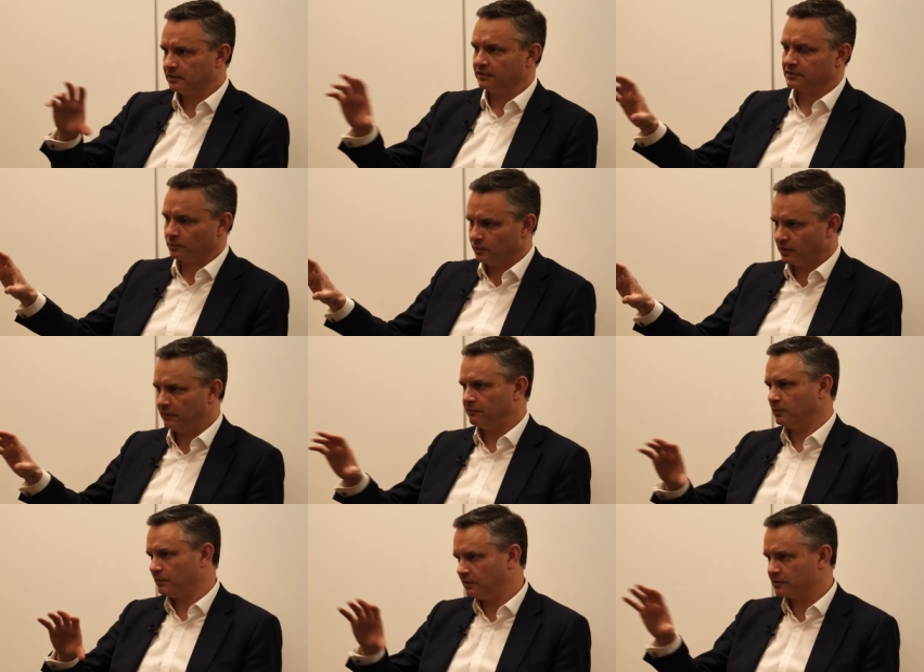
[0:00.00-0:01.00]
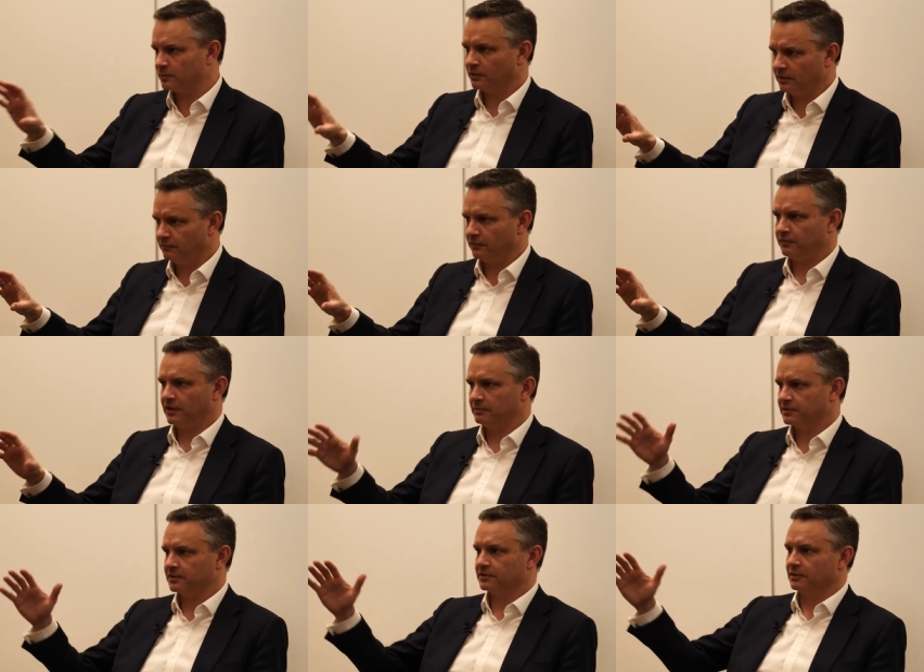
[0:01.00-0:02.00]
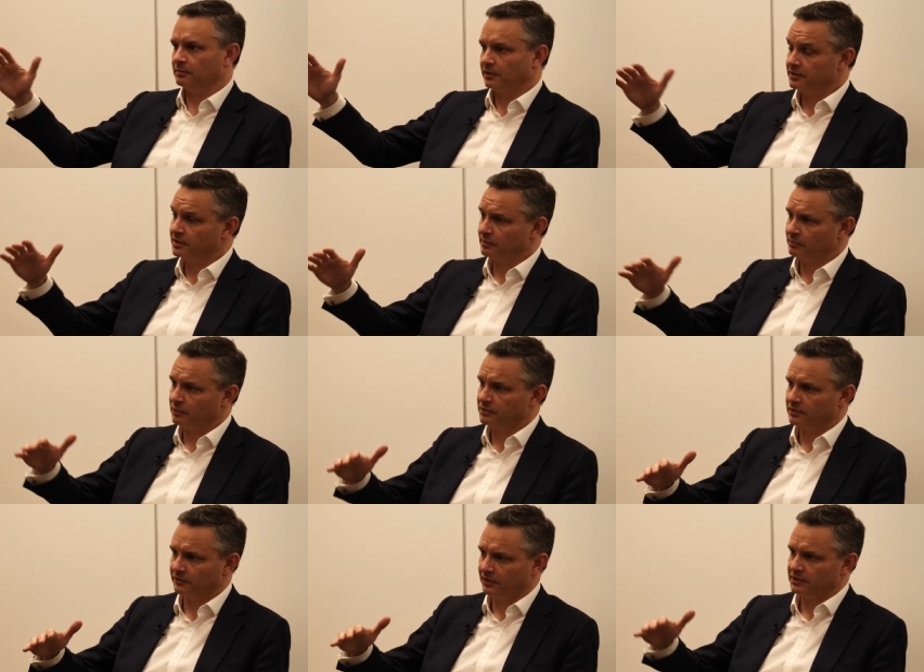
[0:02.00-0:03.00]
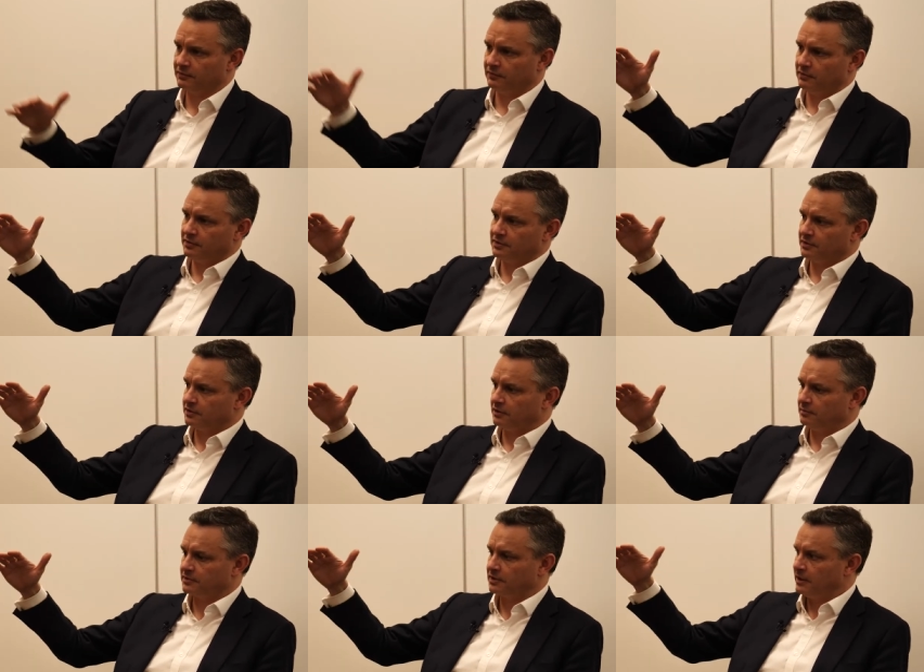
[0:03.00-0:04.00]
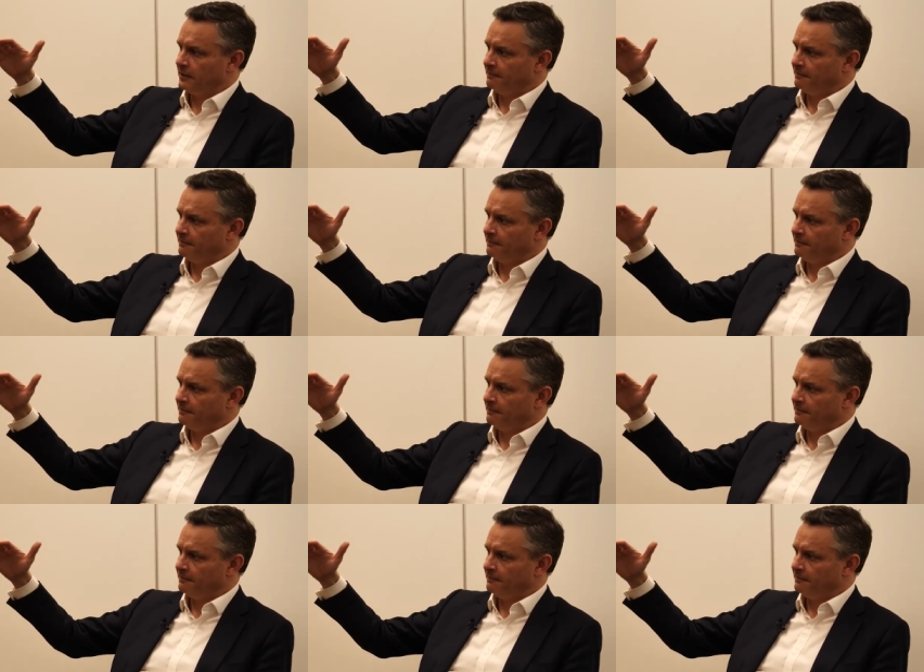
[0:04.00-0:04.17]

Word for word: It doesn't work everywhere, it doesn't work in every farm system, but in some of the most intensive dairy systems,